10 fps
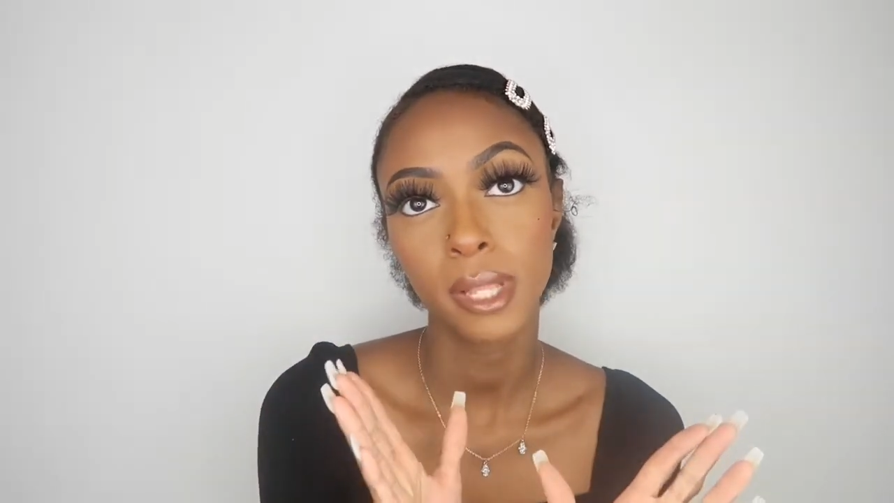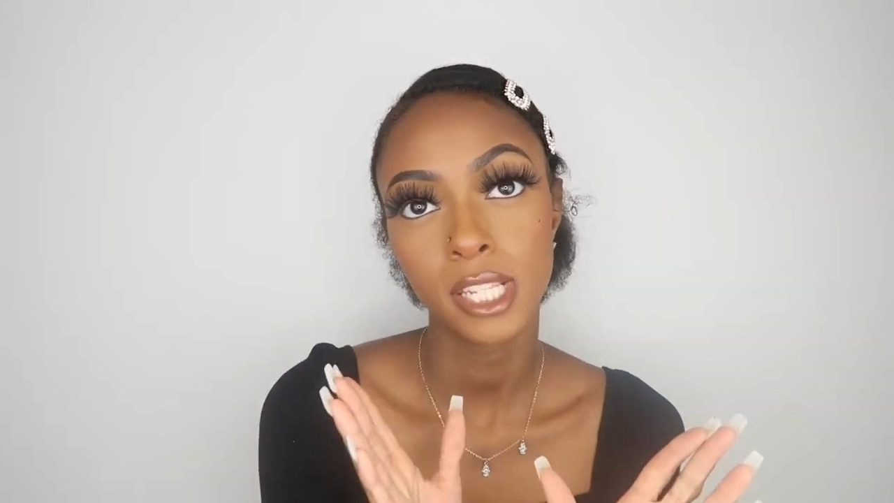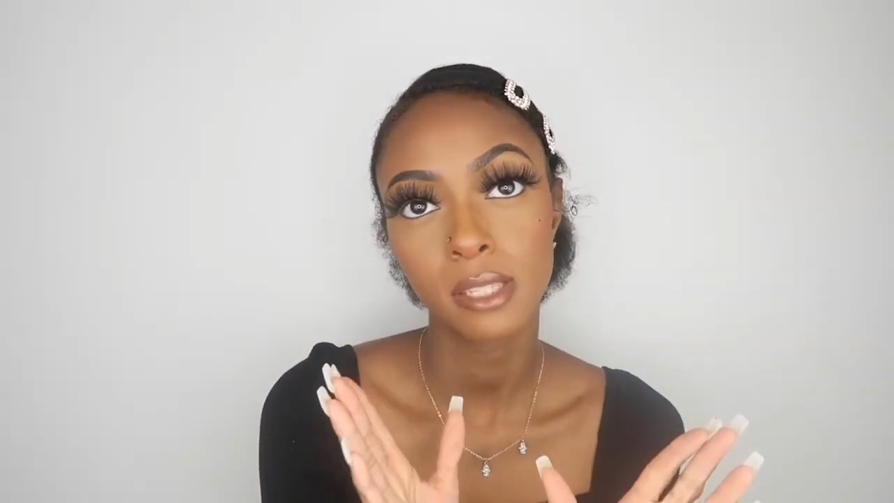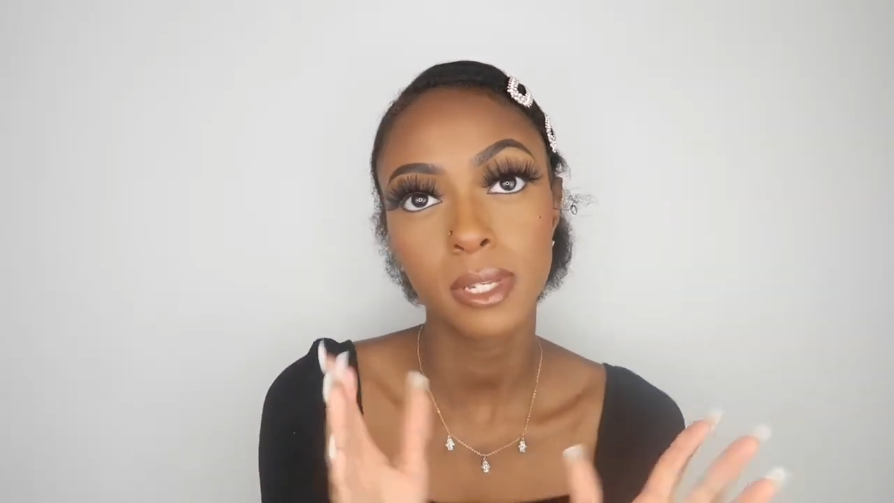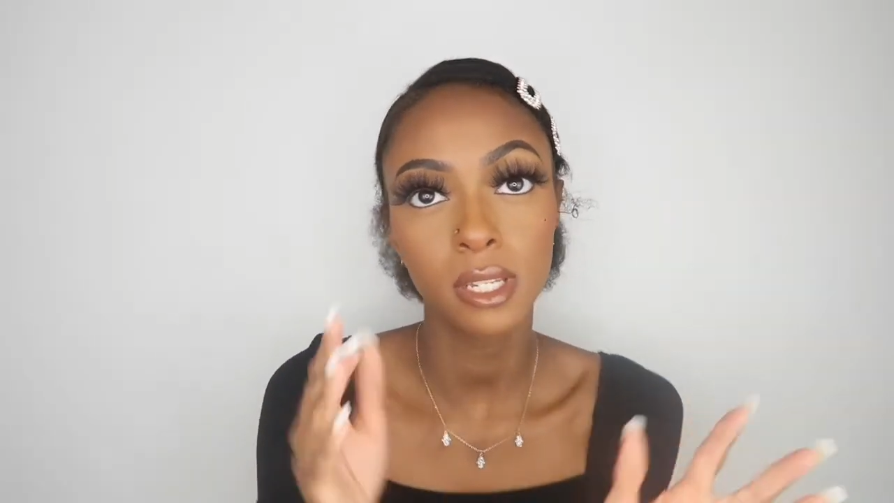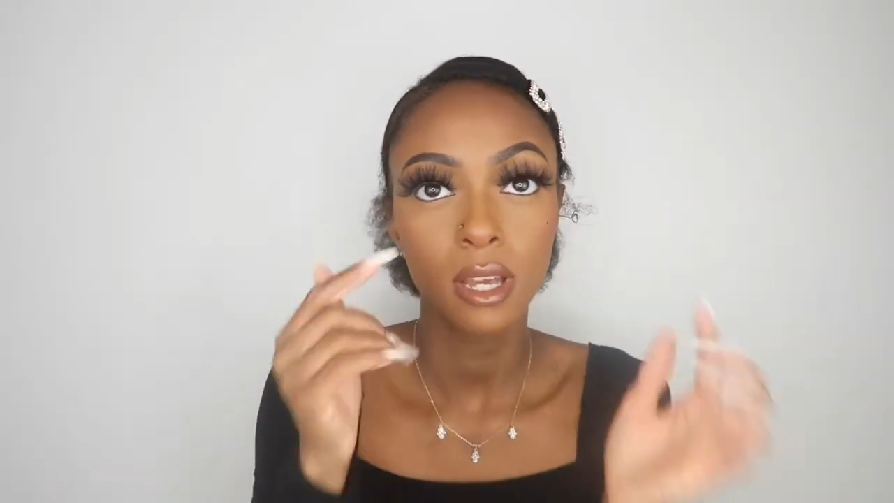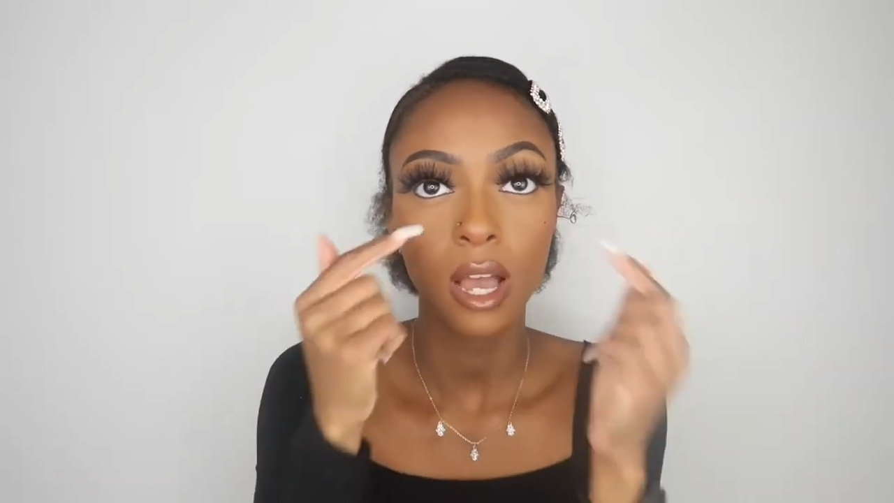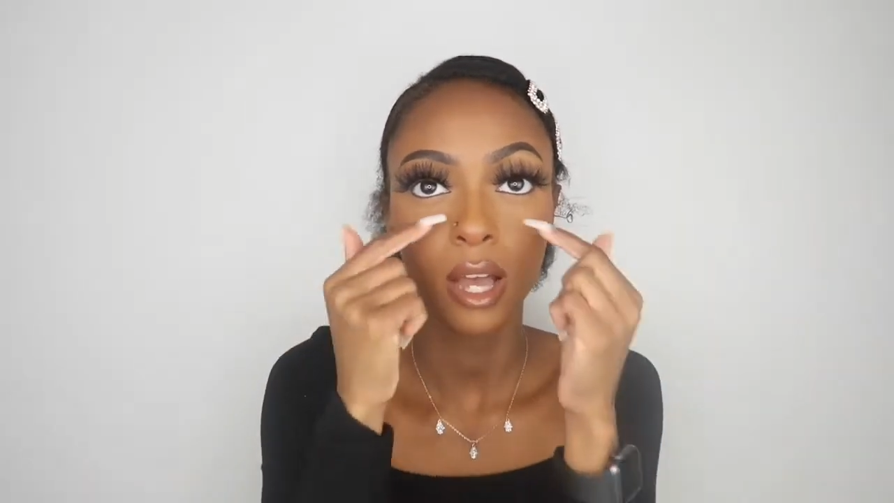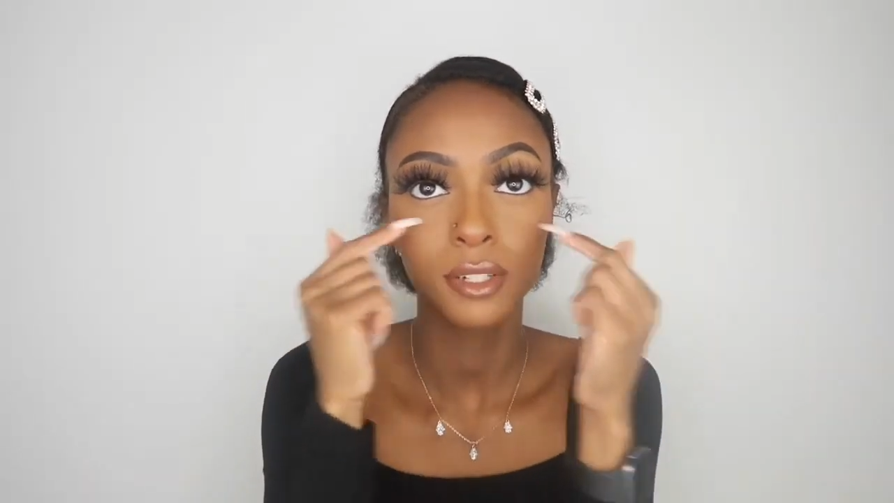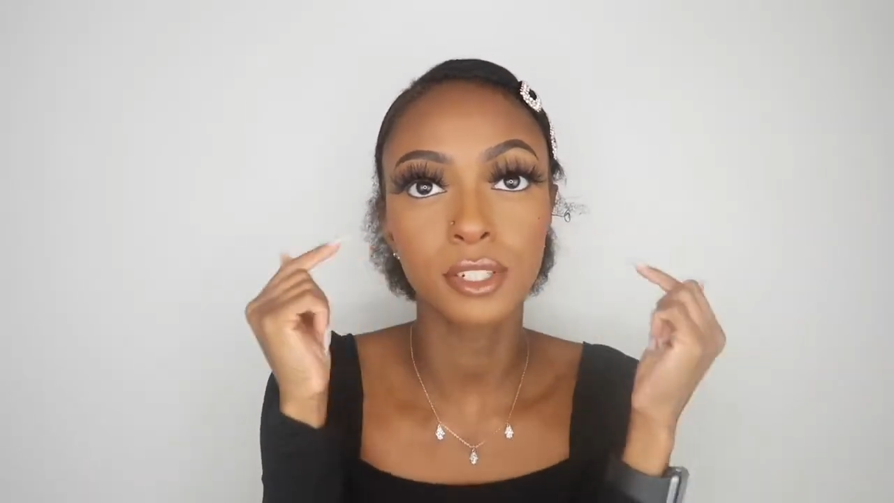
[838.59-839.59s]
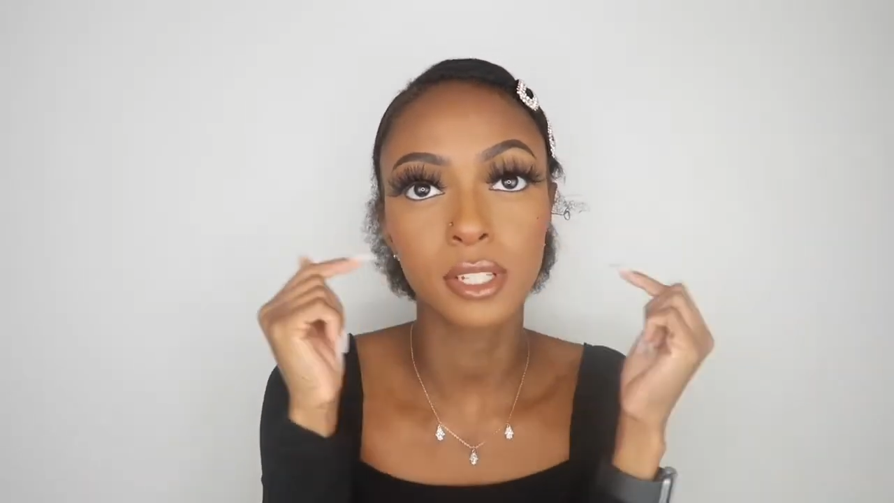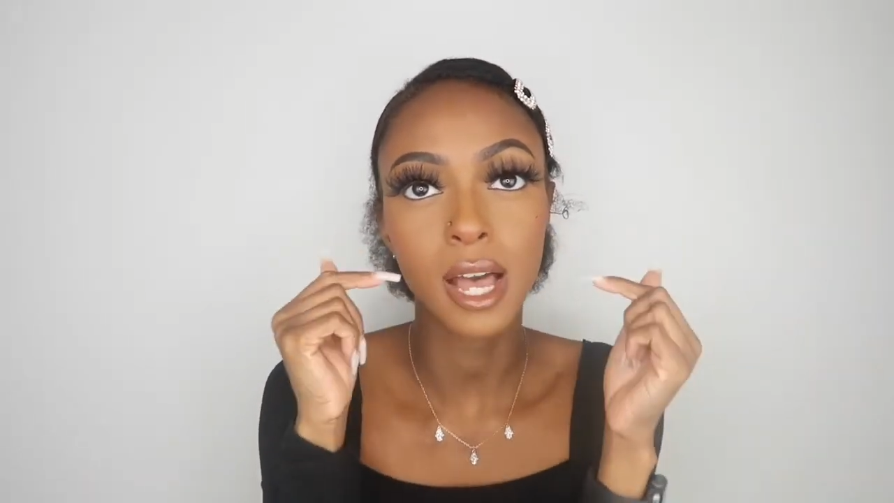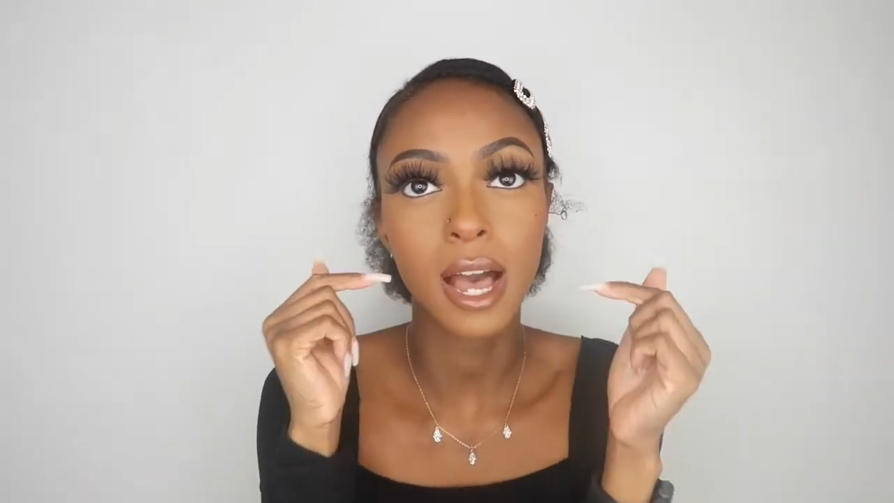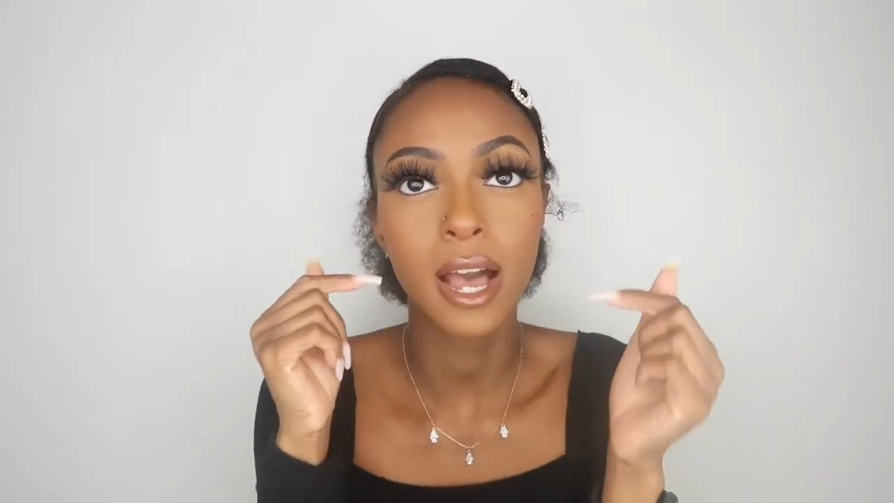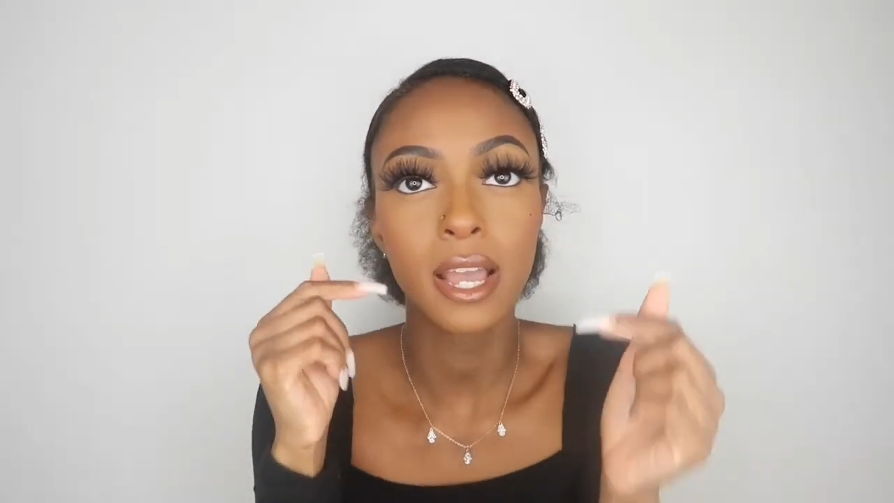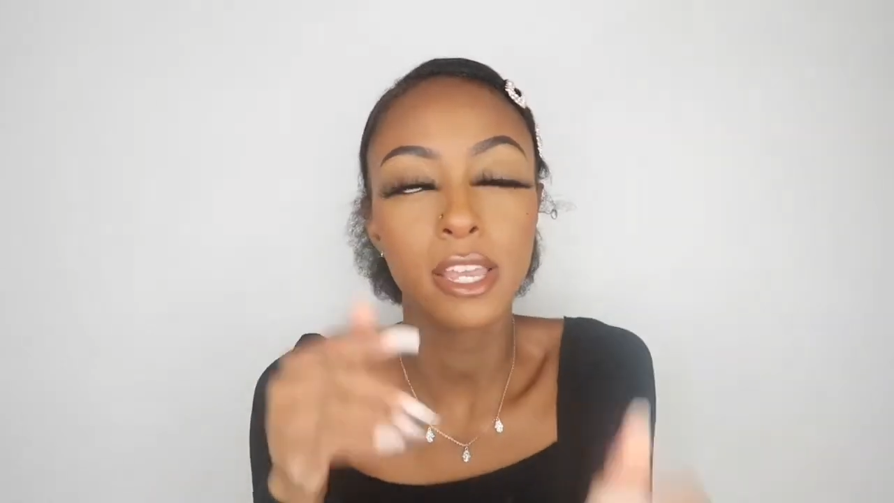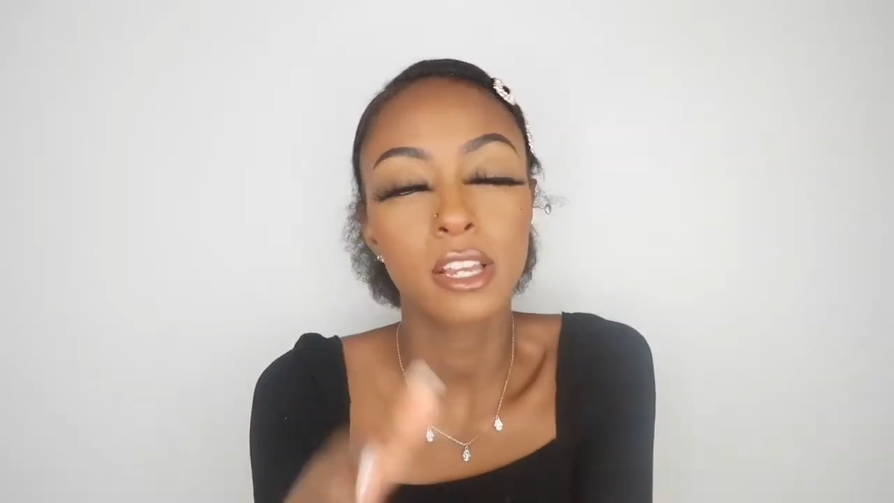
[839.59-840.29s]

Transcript: placement under the eye,